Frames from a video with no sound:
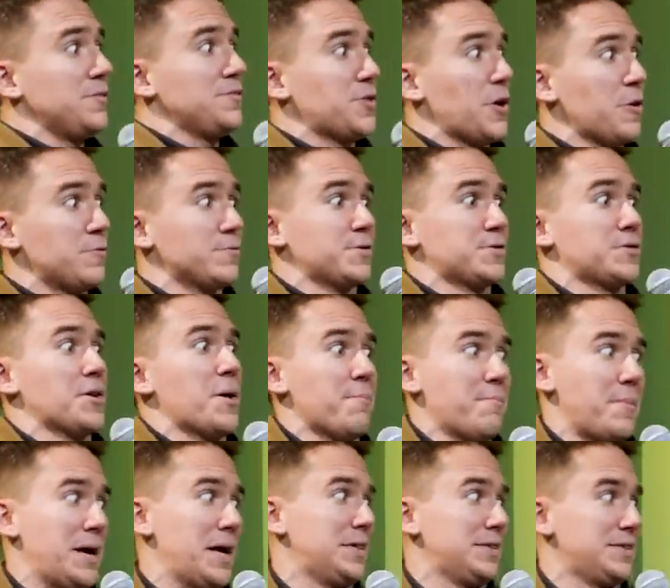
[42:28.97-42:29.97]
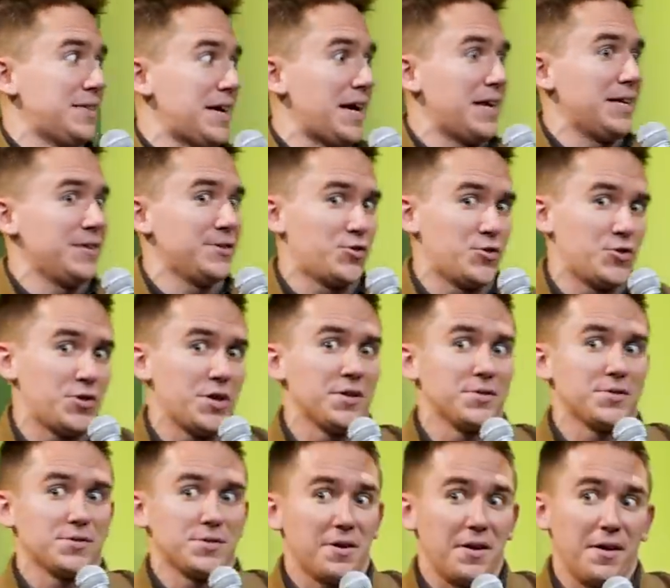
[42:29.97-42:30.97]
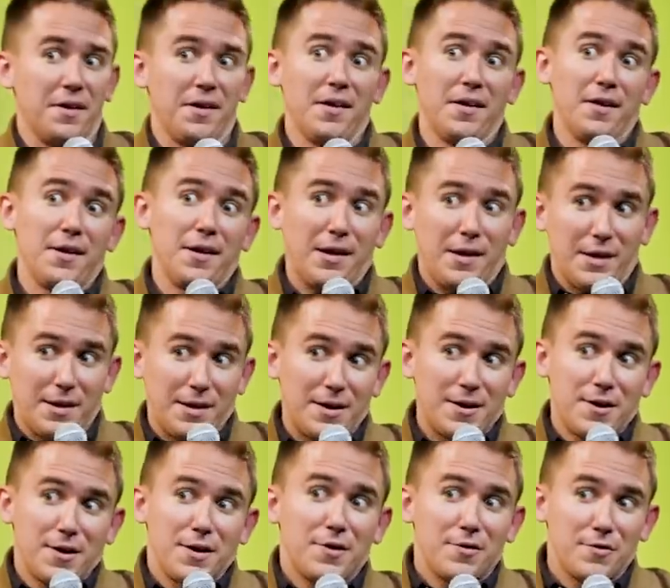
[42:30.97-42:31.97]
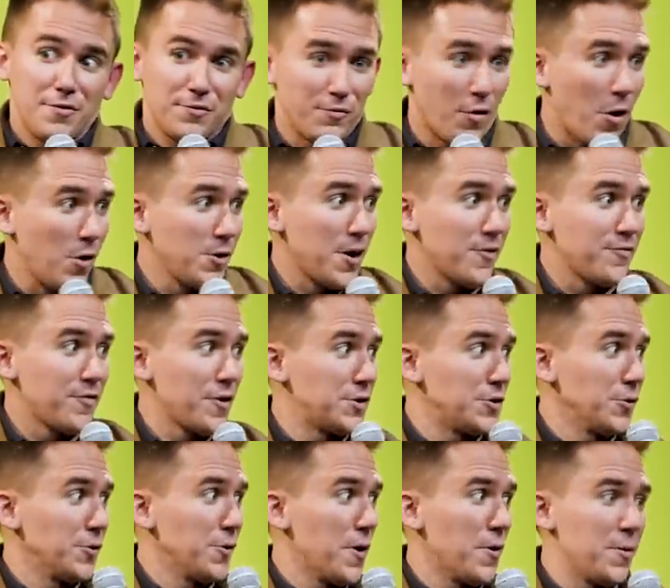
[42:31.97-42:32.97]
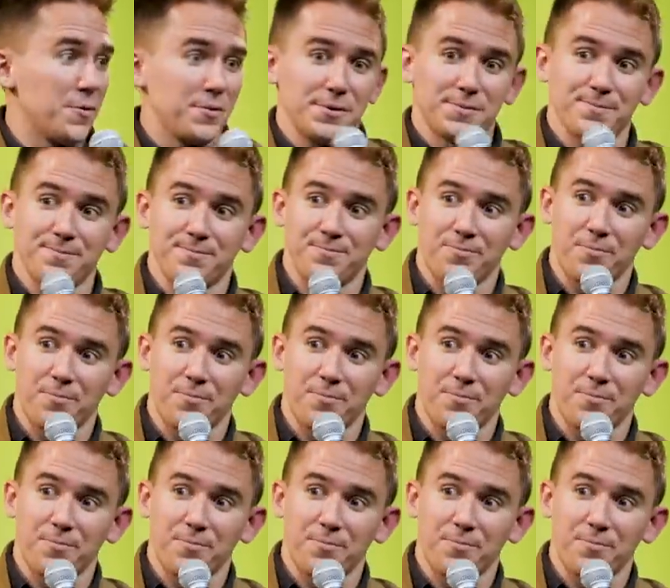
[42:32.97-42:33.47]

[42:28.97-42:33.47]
don't some Band-Aids just fall off on their own?